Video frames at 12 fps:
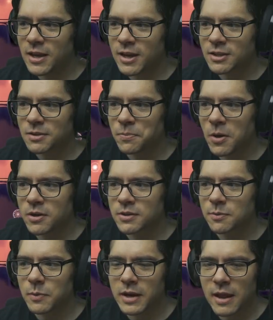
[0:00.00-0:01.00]
text
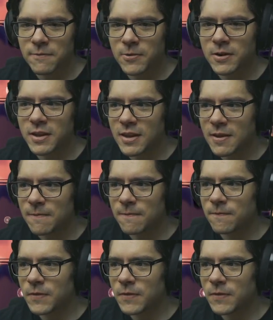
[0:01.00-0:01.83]
box whenever he